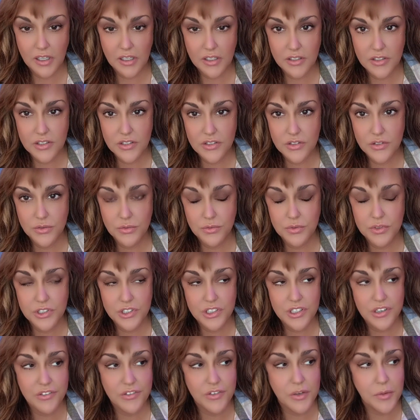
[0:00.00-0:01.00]
I just
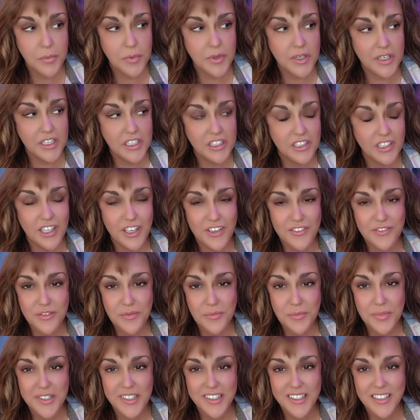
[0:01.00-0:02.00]
wish everybody love
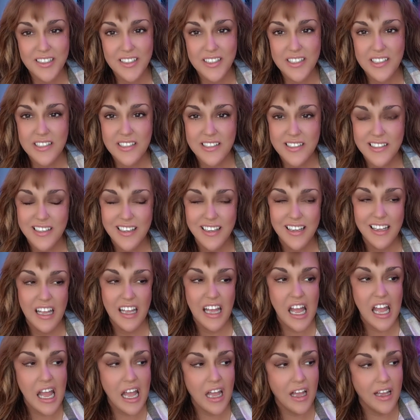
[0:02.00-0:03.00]
and peace.
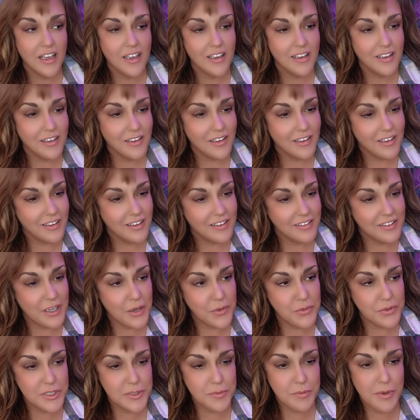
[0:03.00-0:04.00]

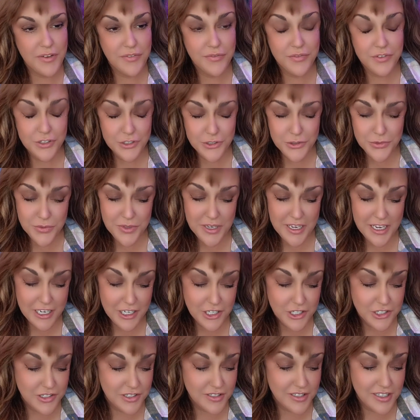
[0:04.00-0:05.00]
That was my first
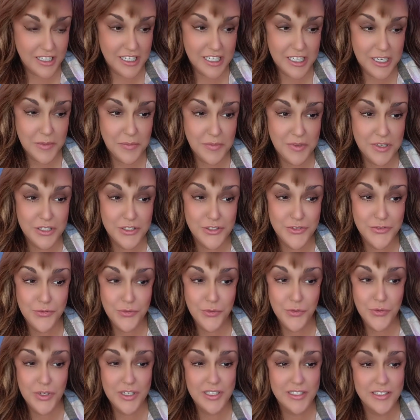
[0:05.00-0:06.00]
reaction to him. His
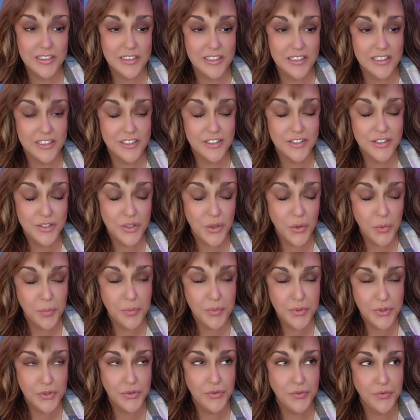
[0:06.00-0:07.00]
voice is so
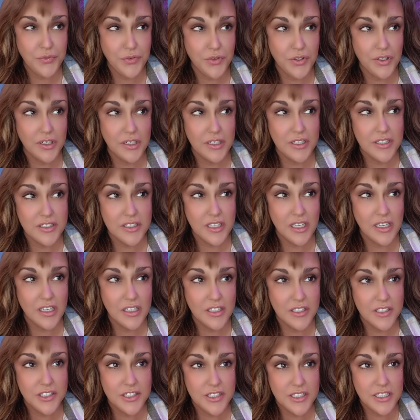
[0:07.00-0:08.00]
beautiful. It's
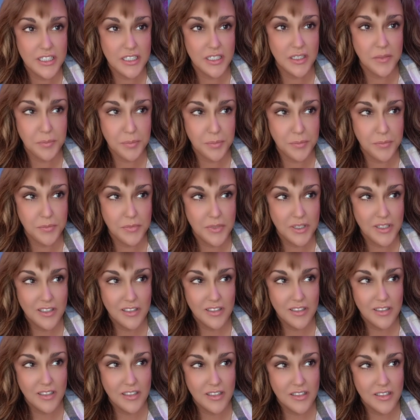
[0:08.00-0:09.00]
a deep,
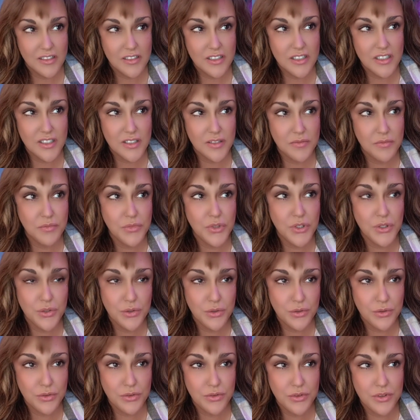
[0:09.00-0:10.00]

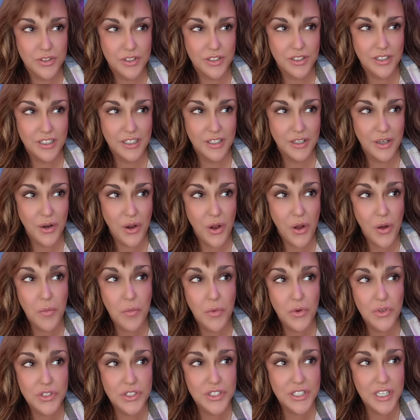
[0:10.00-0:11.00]
smooth, it
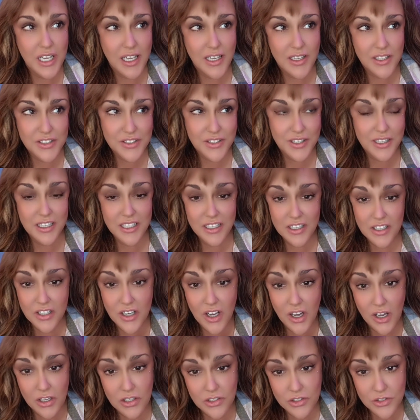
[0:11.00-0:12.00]
almost has like a
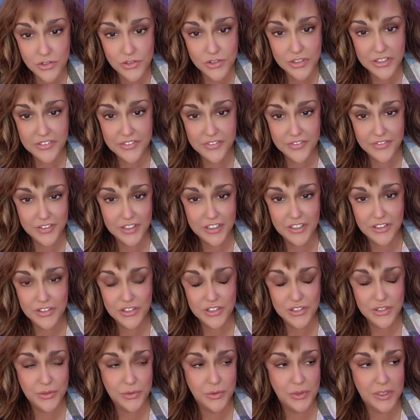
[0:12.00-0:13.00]
country feel
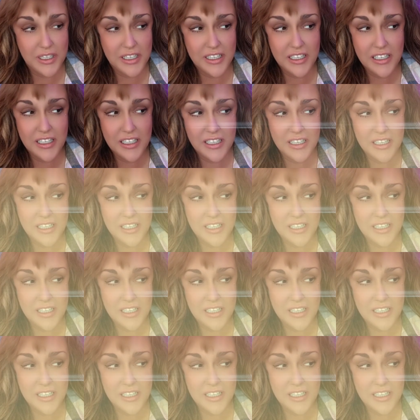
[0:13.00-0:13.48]
to it.